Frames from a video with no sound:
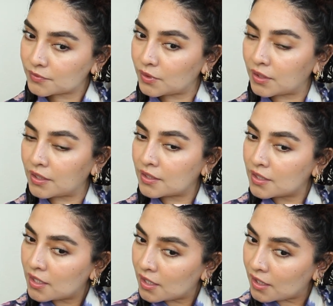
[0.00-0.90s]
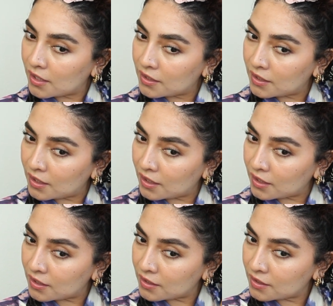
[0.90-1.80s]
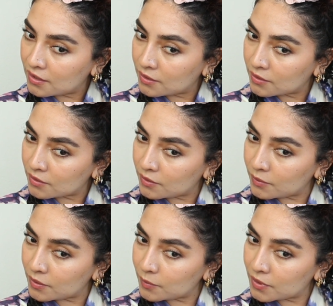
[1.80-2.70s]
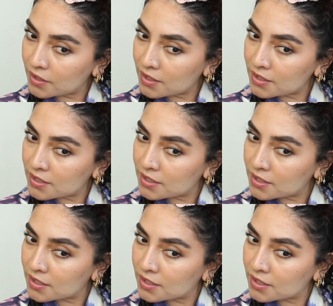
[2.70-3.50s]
Okay, and then going with this.